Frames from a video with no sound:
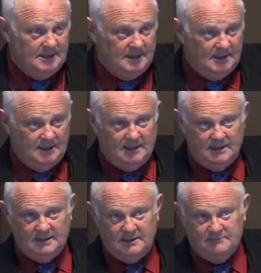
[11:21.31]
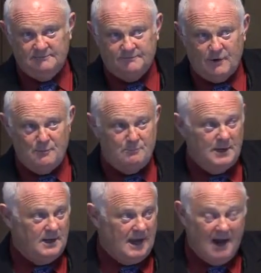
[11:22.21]
Uh, from
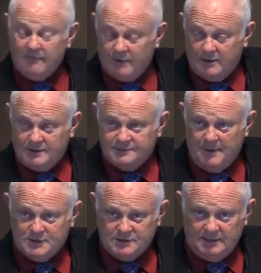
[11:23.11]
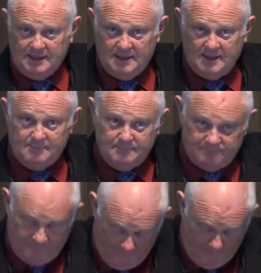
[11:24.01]
uh, Africa, especially, I'm
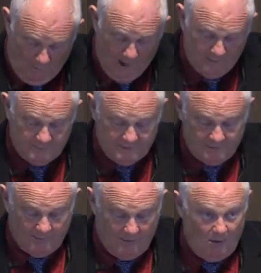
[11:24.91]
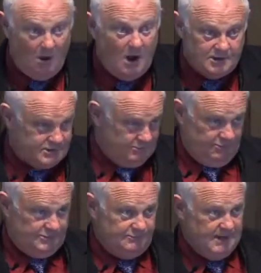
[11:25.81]
very aware that there are lots of
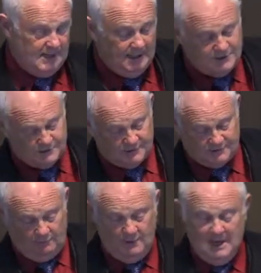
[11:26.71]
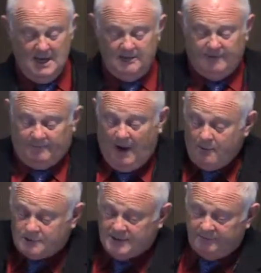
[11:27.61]
rules and regulations. So, if, if I
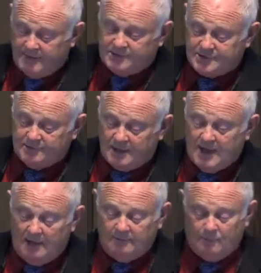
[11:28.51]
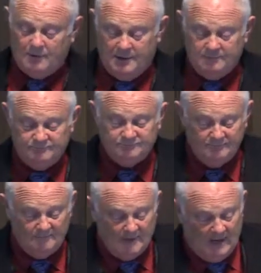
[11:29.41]
was living in Southern California
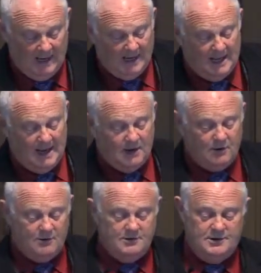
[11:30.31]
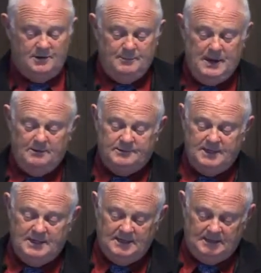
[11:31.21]
and I heard about
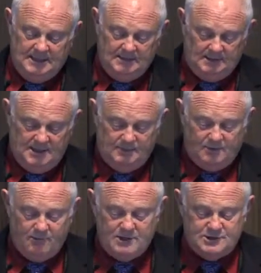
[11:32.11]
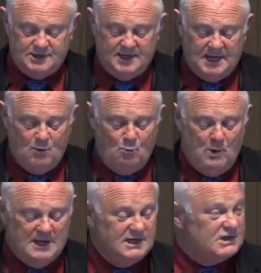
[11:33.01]
the illegal immigration and I
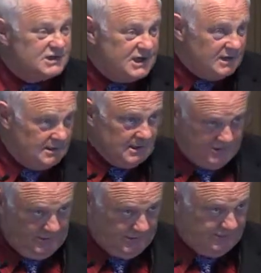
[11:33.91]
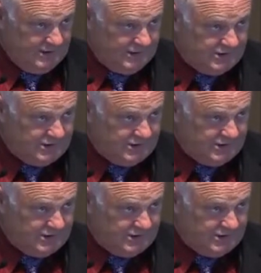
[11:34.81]
witnessed it and I saw the stress on